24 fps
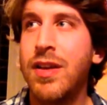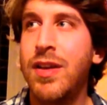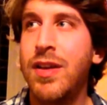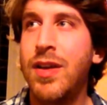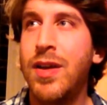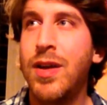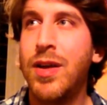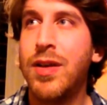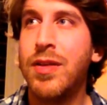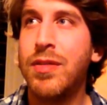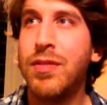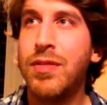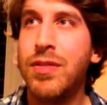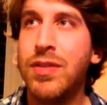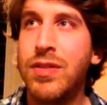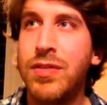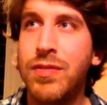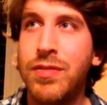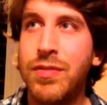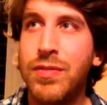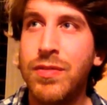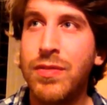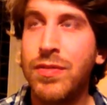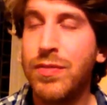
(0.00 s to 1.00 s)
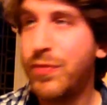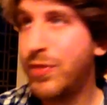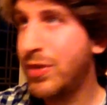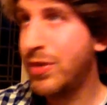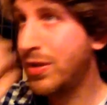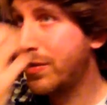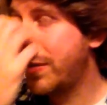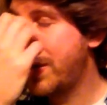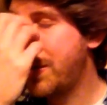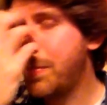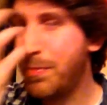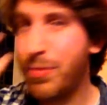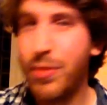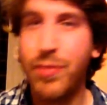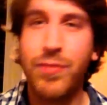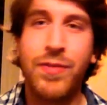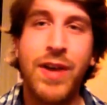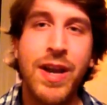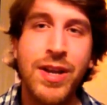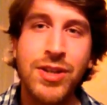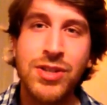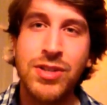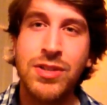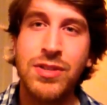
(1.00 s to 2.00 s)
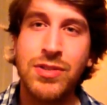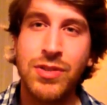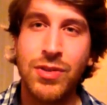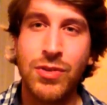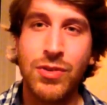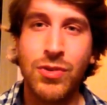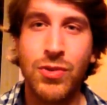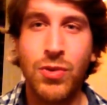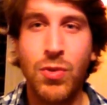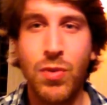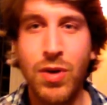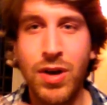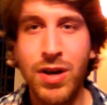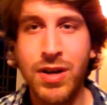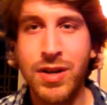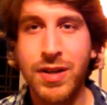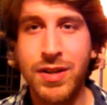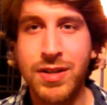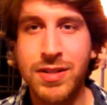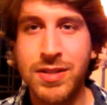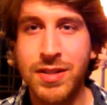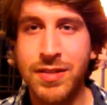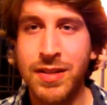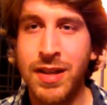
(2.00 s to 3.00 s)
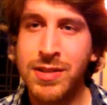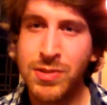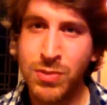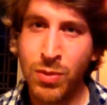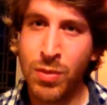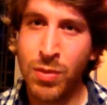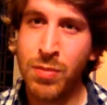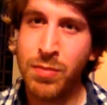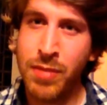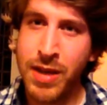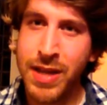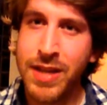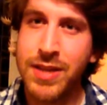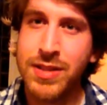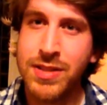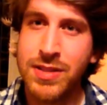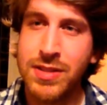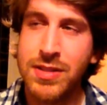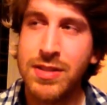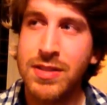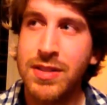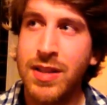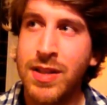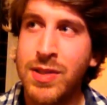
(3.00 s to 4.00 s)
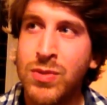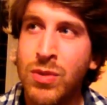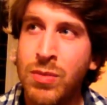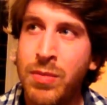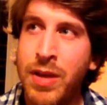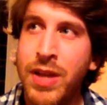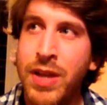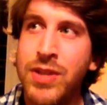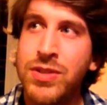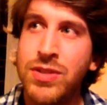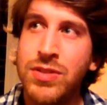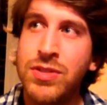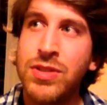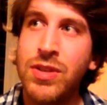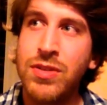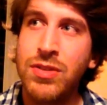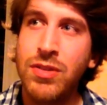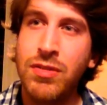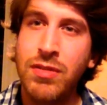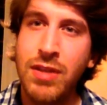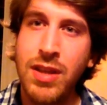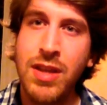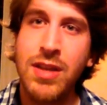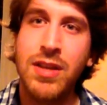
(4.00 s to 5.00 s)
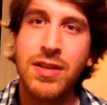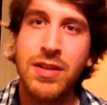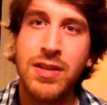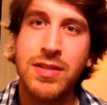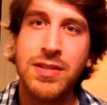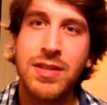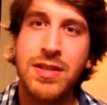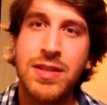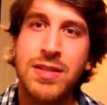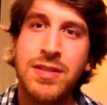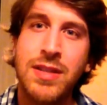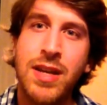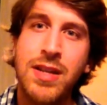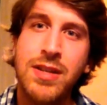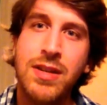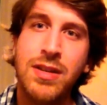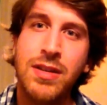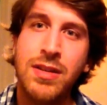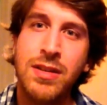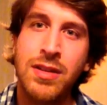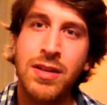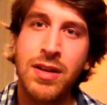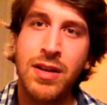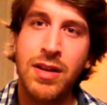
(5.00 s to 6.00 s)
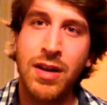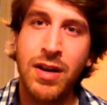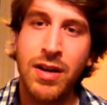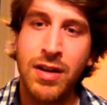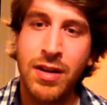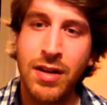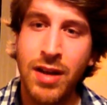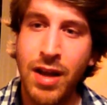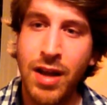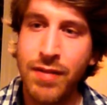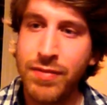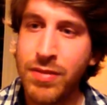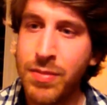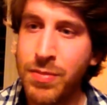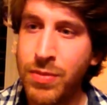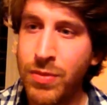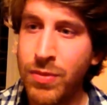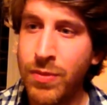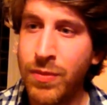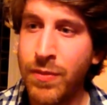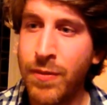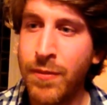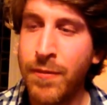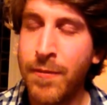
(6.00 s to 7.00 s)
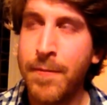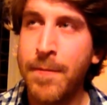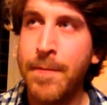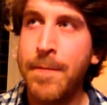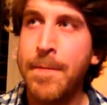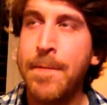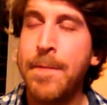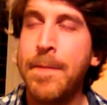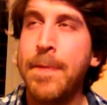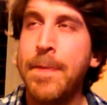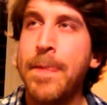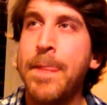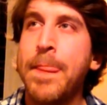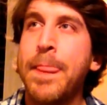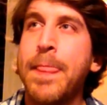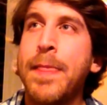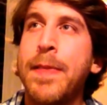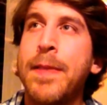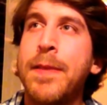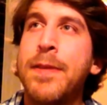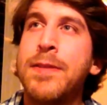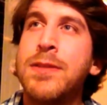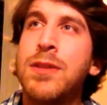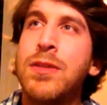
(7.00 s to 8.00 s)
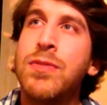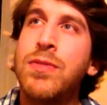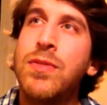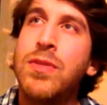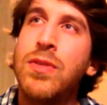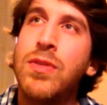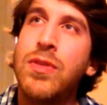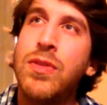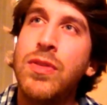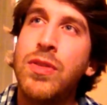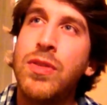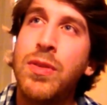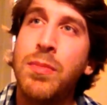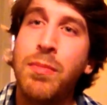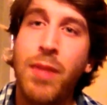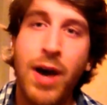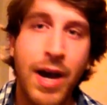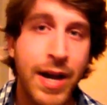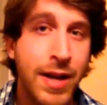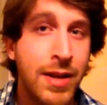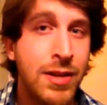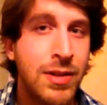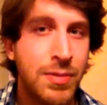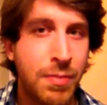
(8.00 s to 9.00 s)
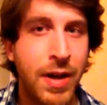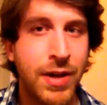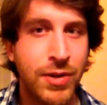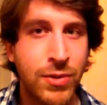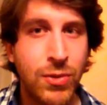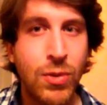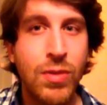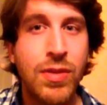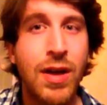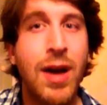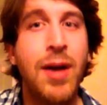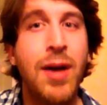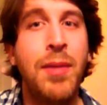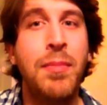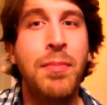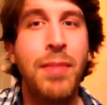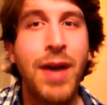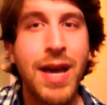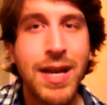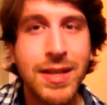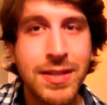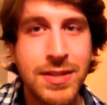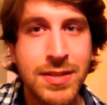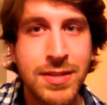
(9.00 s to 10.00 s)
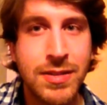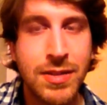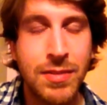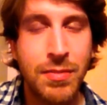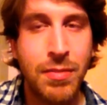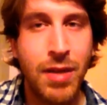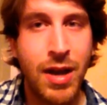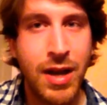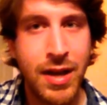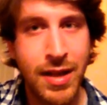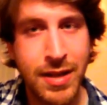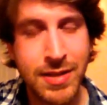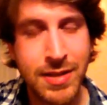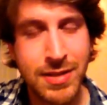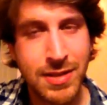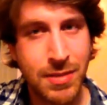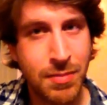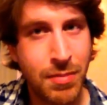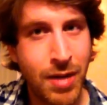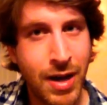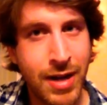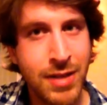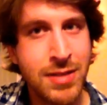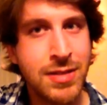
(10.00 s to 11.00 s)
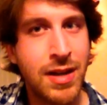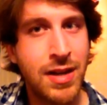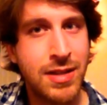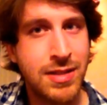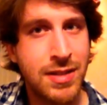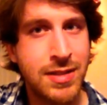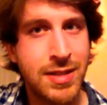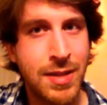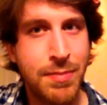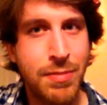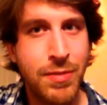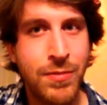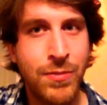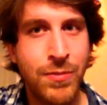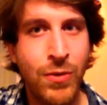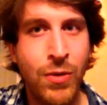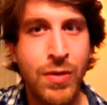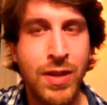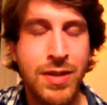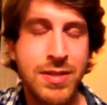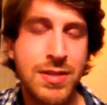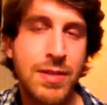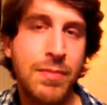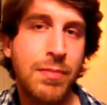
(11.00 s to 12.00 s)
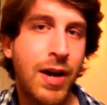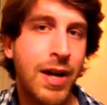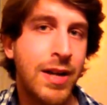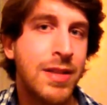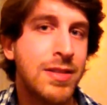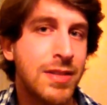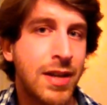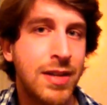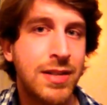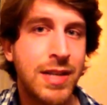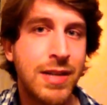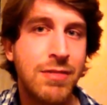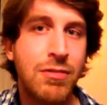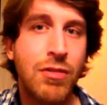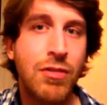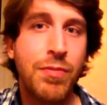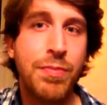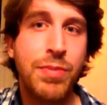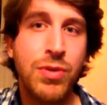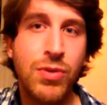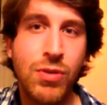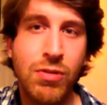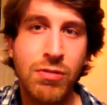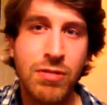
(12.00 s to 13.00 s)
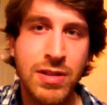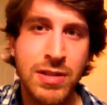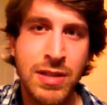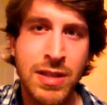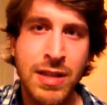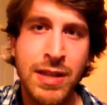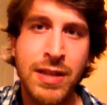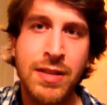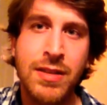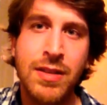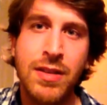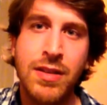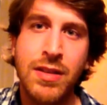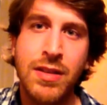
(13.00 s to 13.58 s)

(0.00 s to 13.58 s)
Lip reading: uh, full of imperfections and quirks, and that's what makes you so unique, as I said, and lovable. So the mind might call that a mess. As I said before, that's the mind's idea of purity.